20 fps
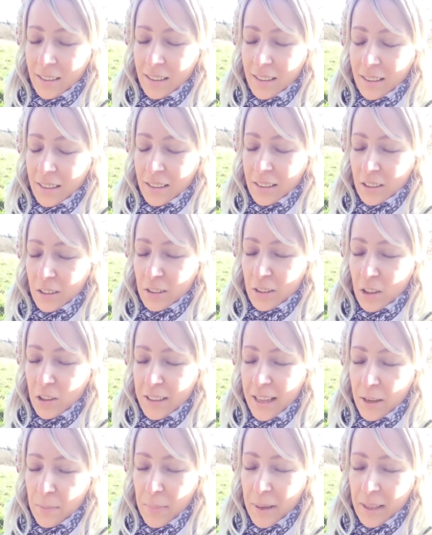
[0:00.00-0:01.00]
Because all
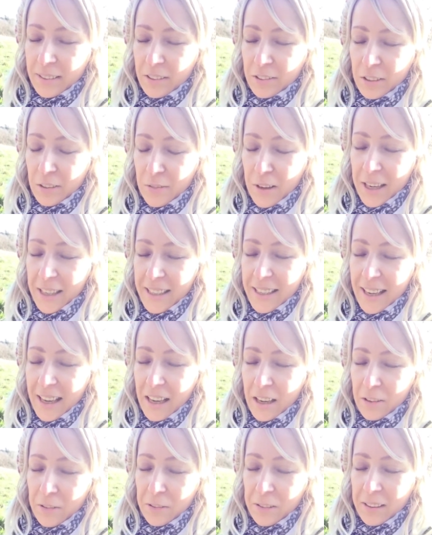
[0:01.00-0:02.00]
that matters right
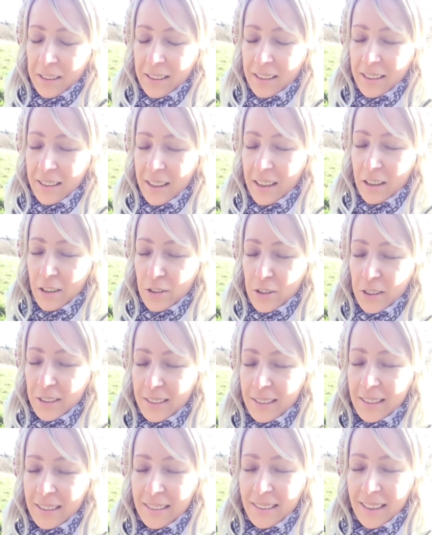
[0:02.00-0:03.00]
now are
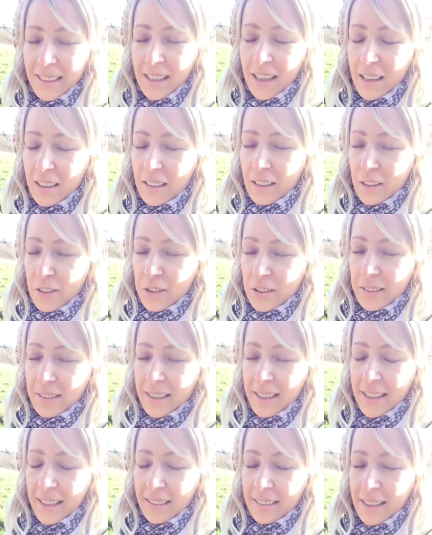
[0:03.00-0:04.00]
just these inhalations
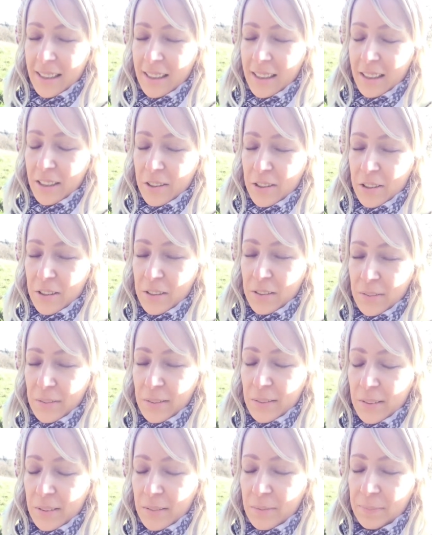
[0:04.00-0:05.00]
and exhalations